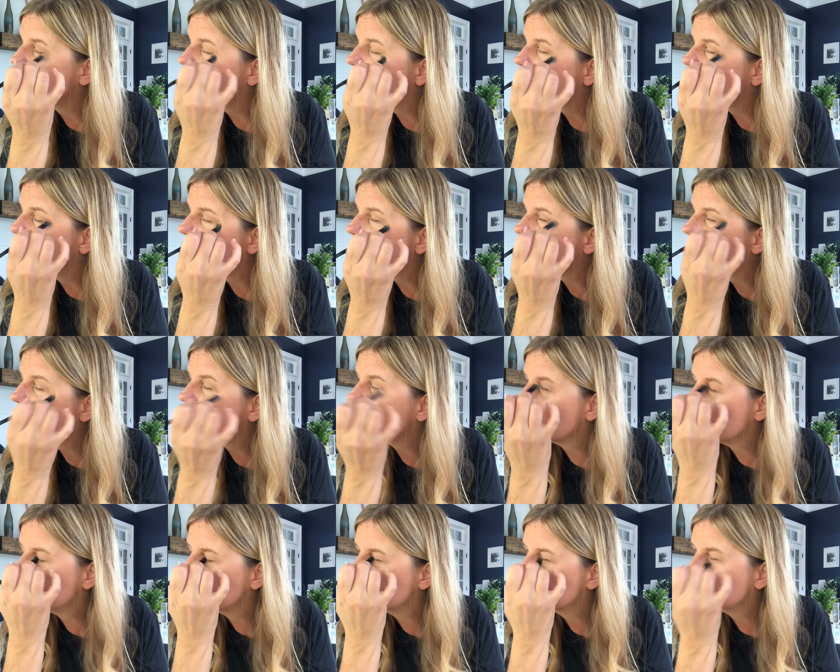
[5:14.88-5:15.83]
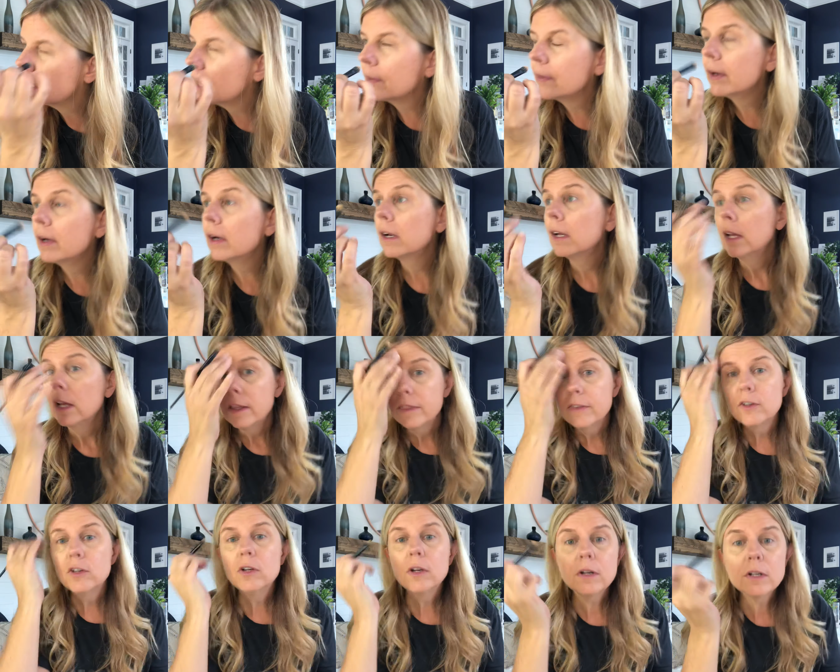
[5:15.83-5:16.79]
landscaping is out there.
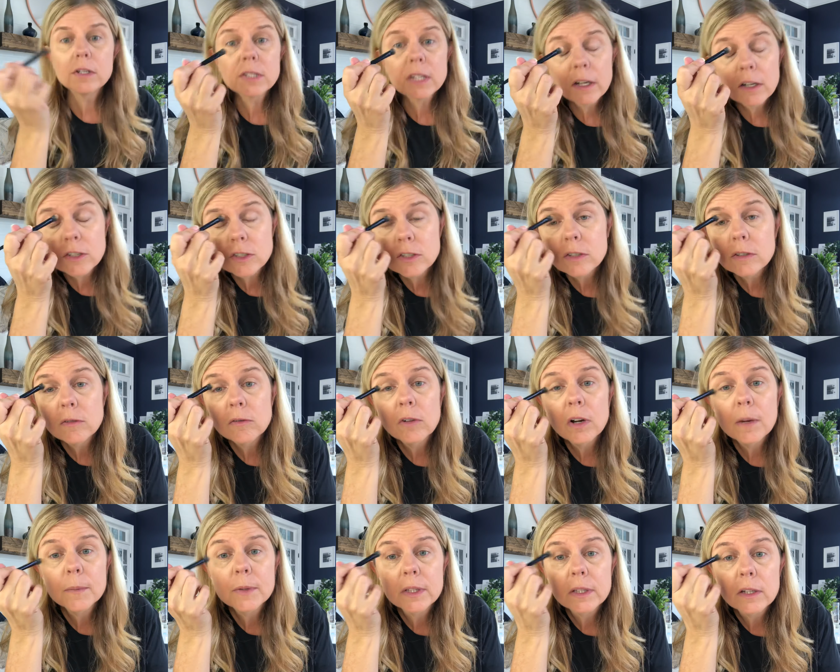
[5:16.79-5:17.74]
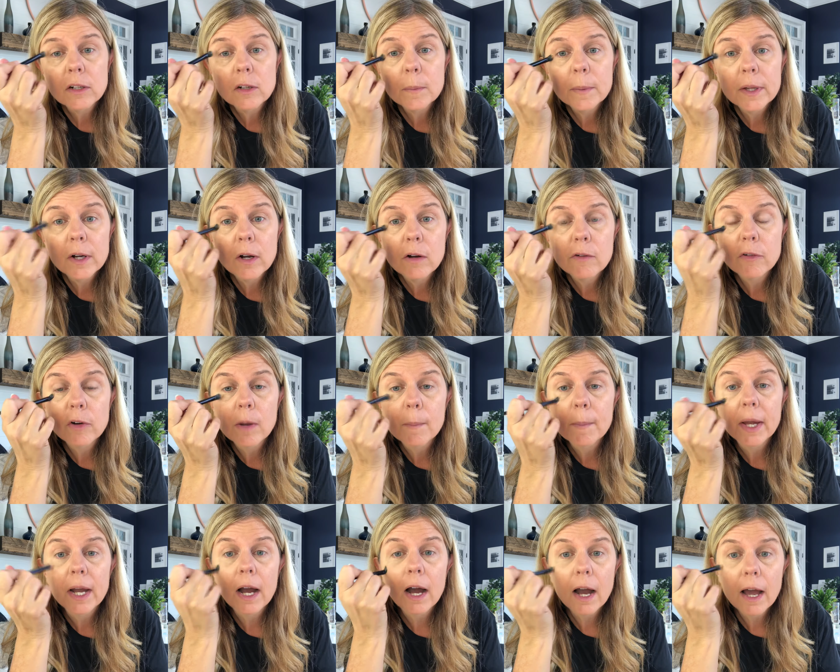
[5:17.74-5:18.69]
You notice I also rubbed a little bit over on
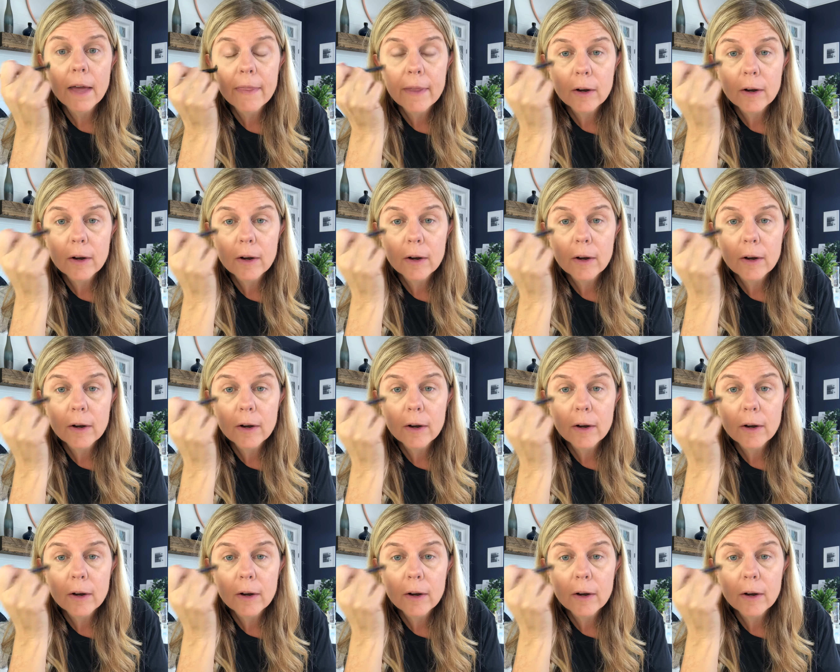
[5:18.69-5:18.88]
my eye.